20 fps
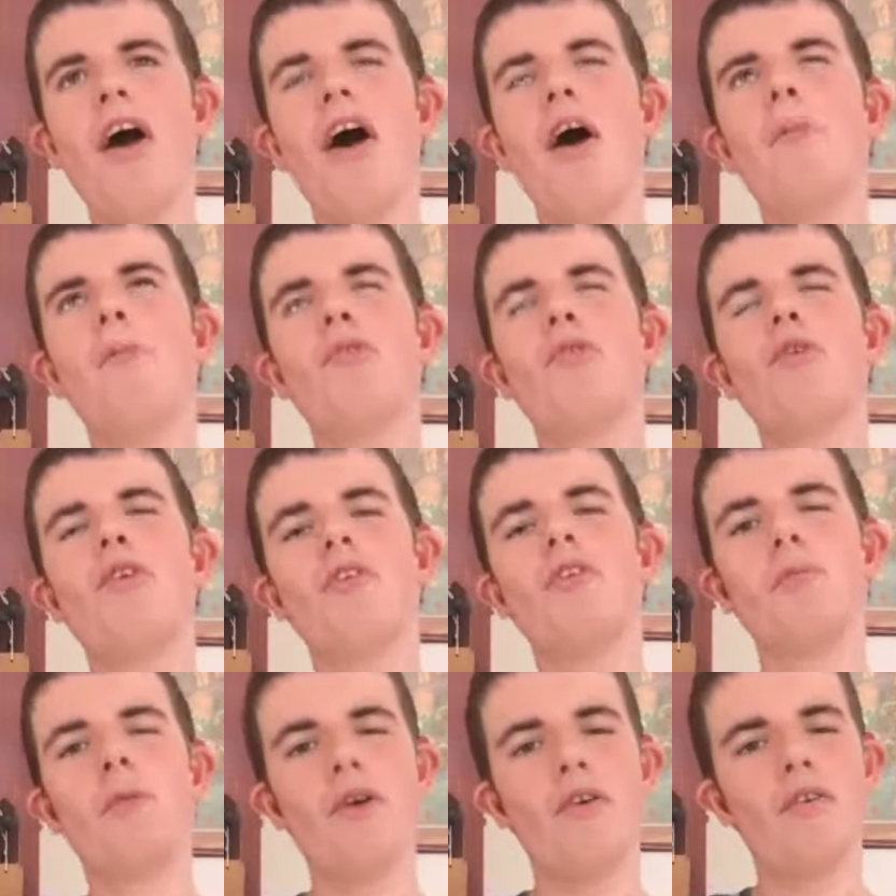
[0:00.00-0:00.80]
As
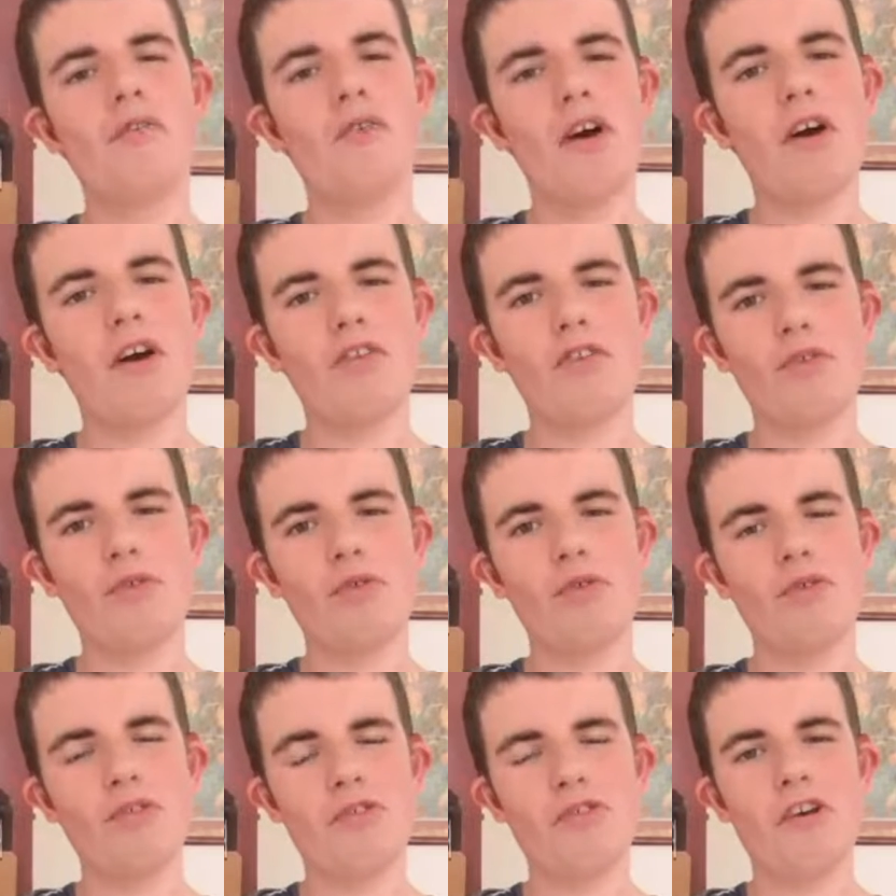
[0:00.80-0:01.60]
well as my reflections,
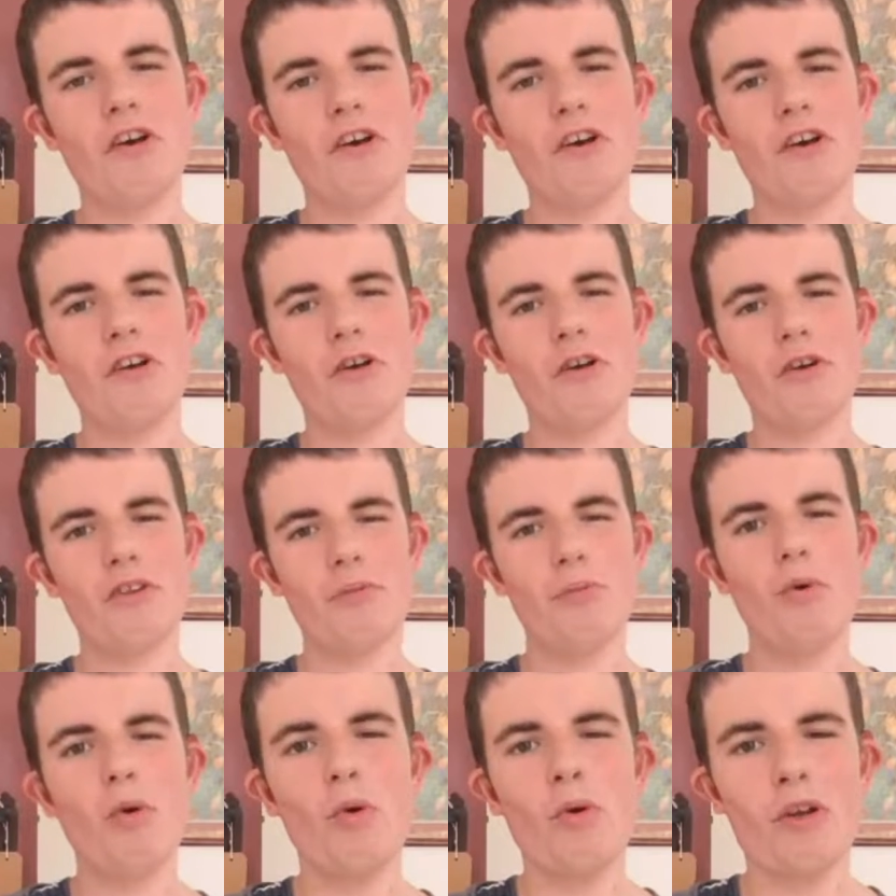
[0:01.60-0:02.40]
I'll also take a look
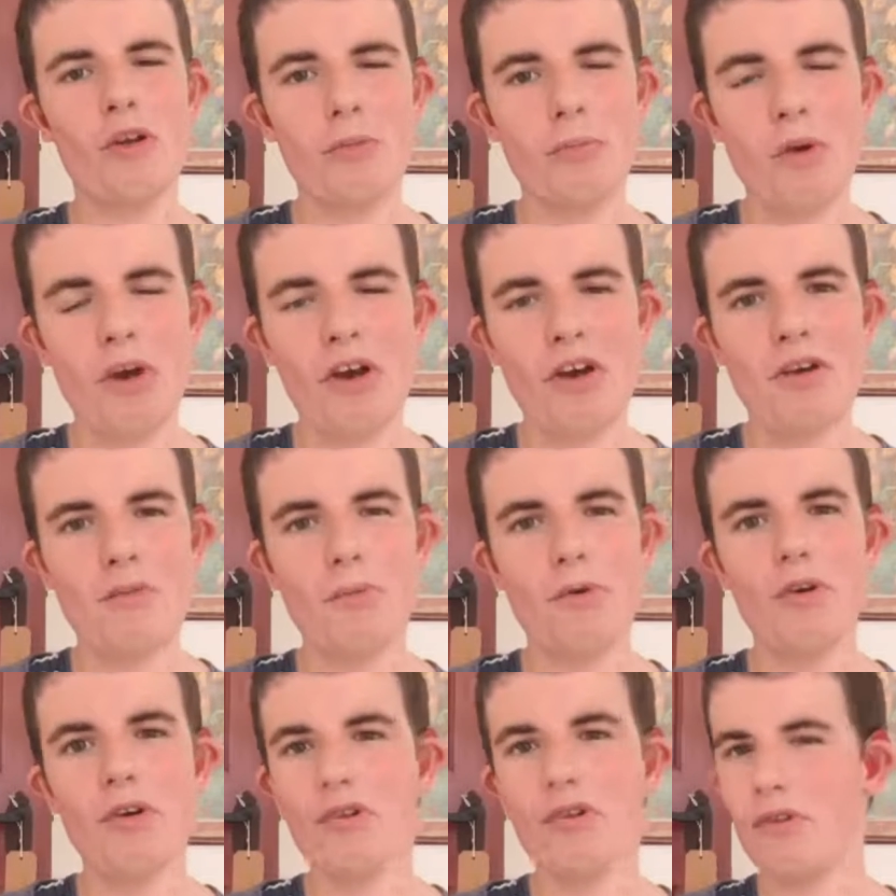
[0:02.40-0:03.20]
at the morning
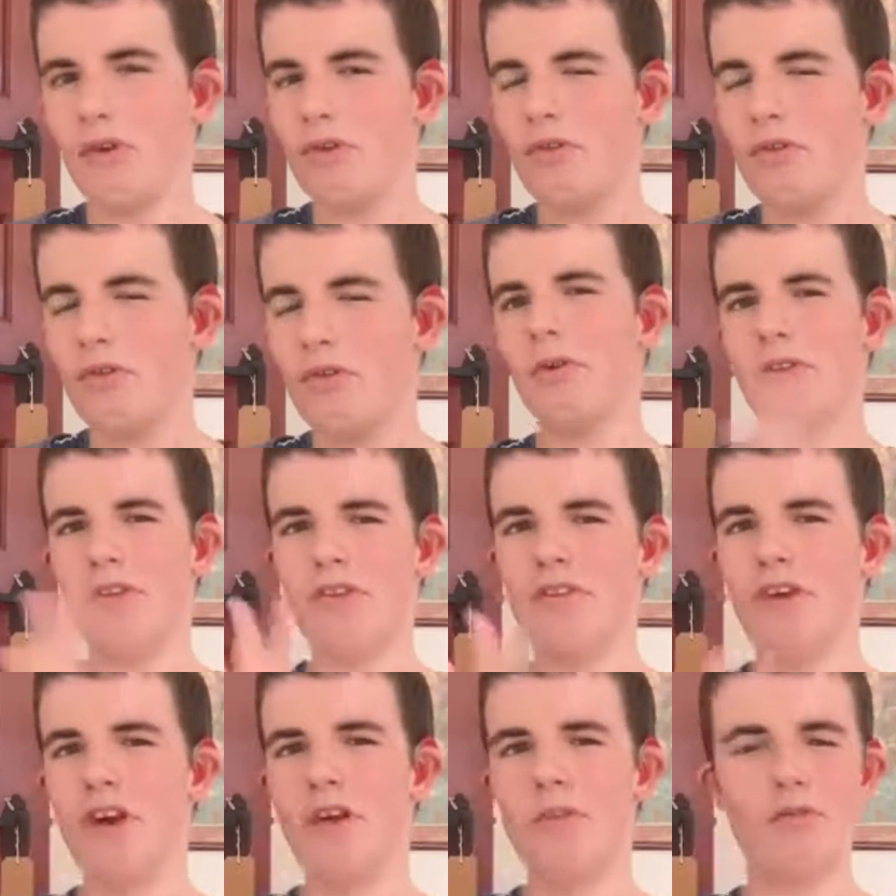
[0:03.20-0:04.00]
papers, lots of them on
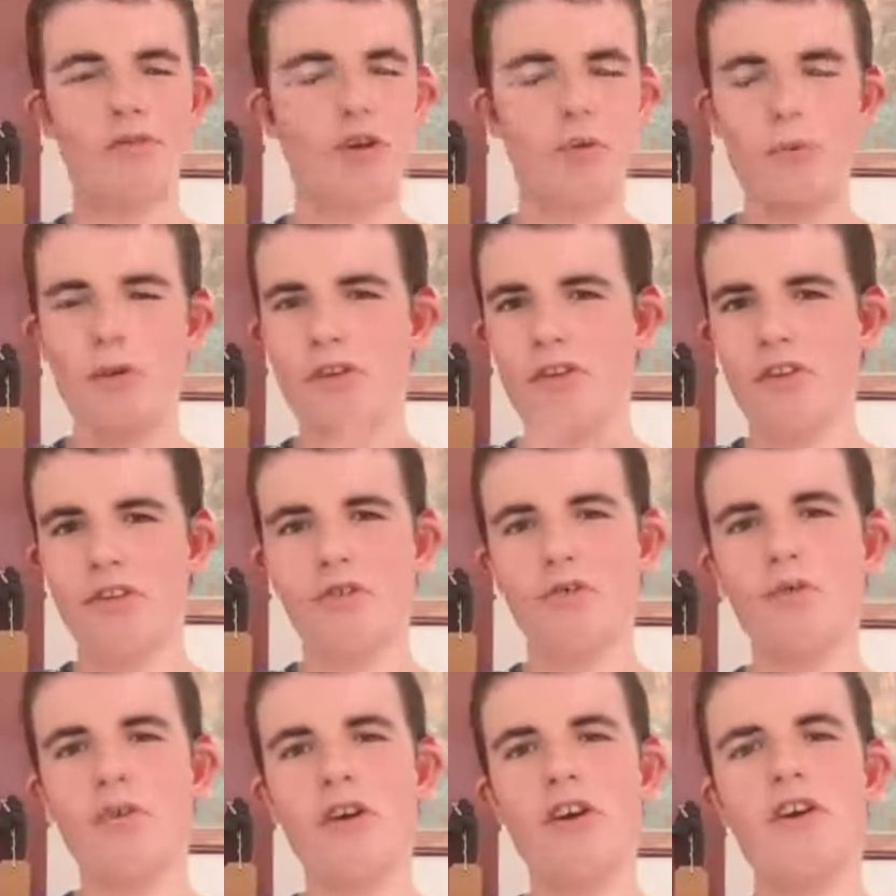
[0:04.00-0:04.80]
the same topic
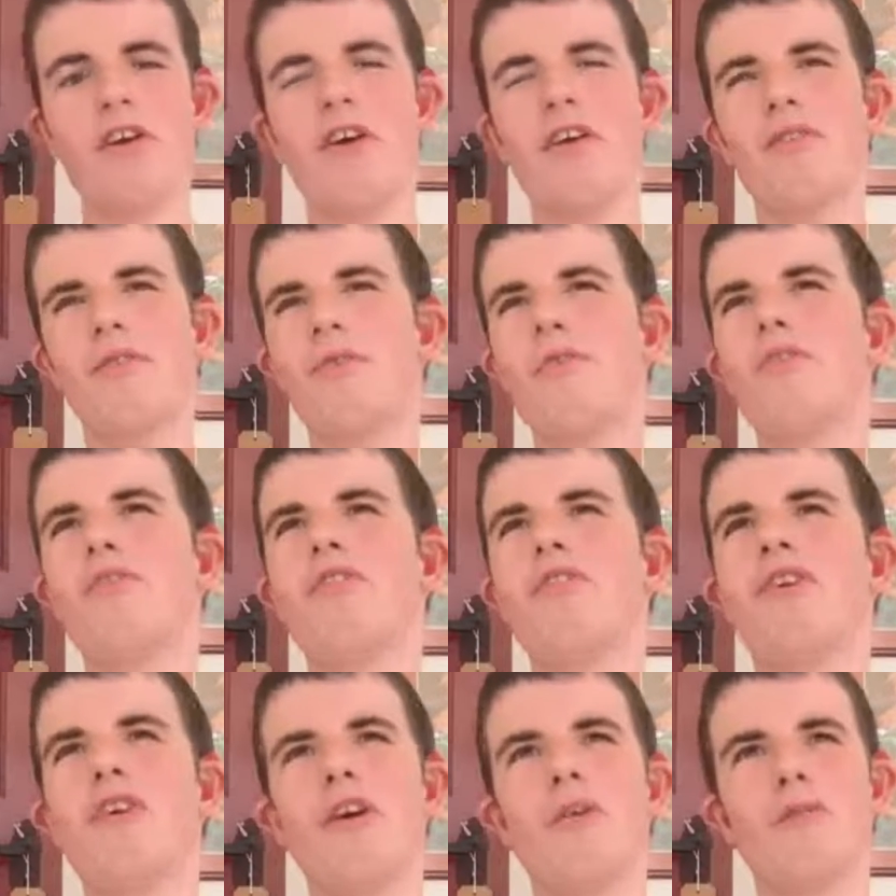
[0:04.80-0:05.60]
this week. As we've
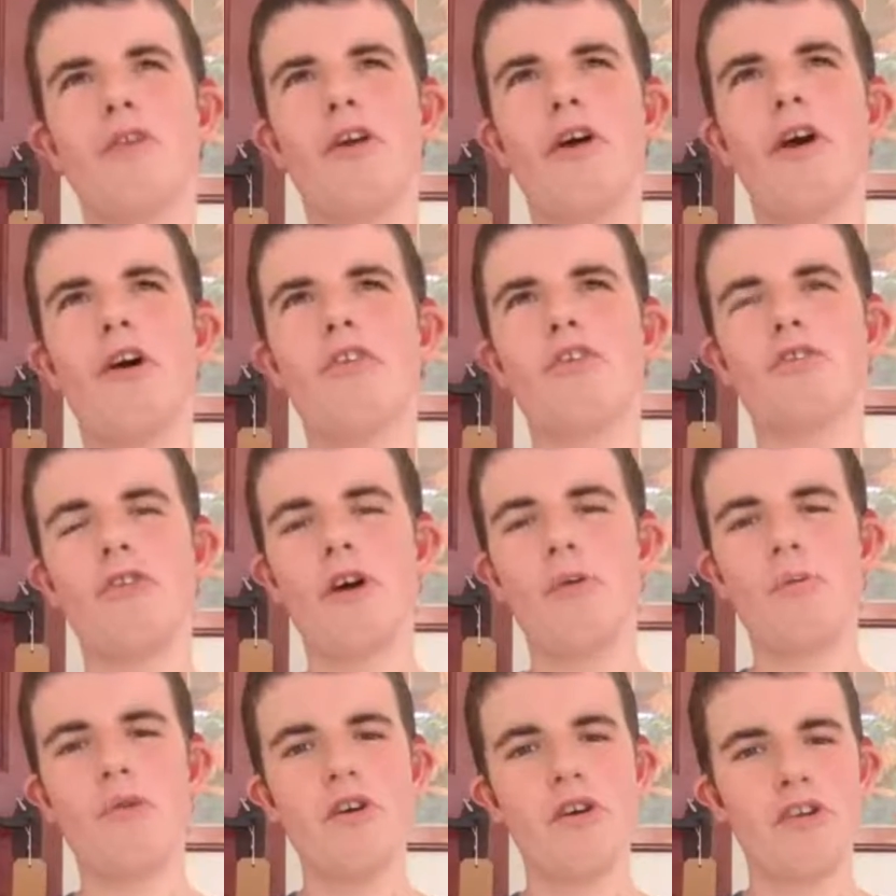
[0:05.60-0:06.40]
seen over the last
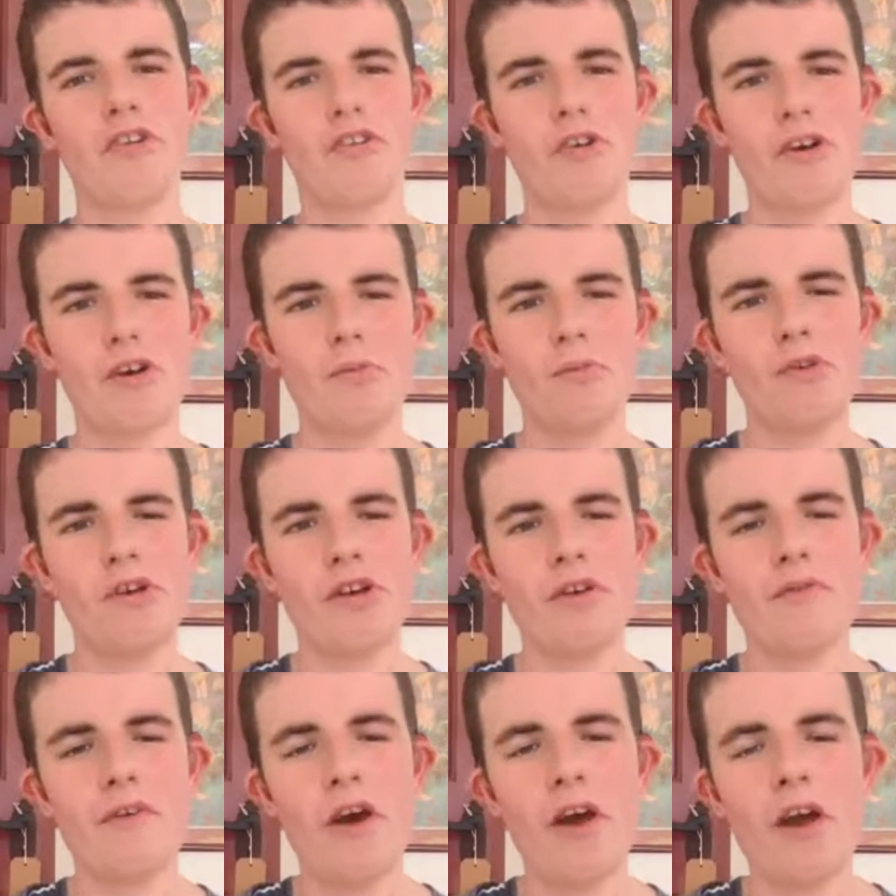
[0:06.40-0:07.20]
9 weeks, it can
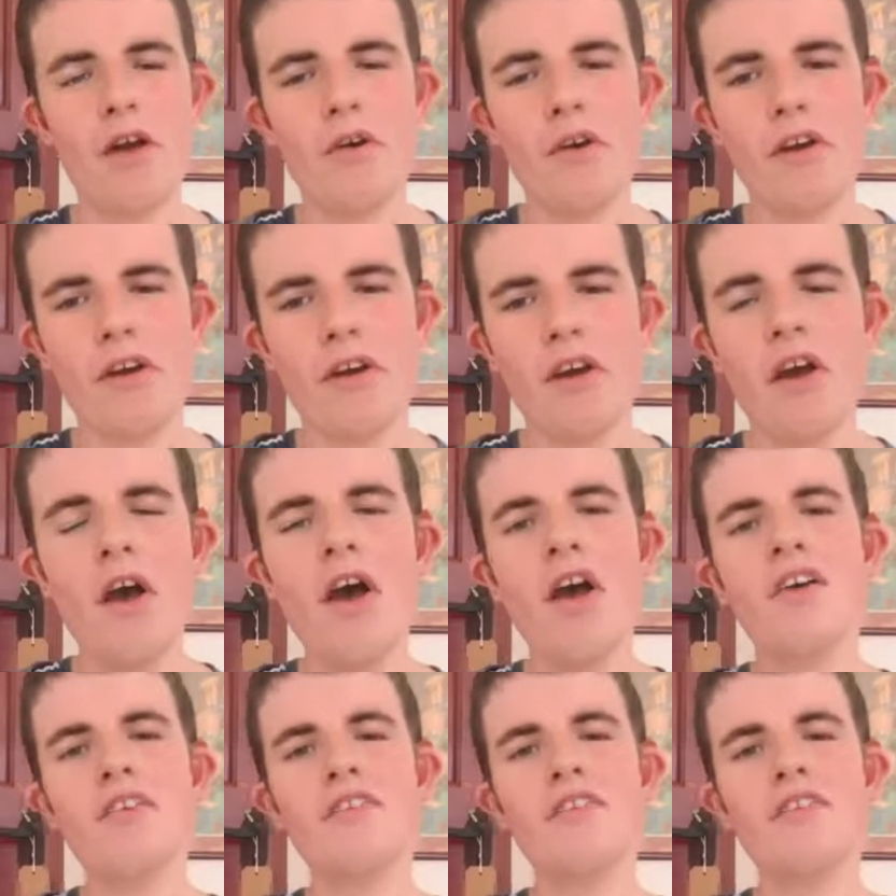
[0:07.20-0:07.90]
really vary.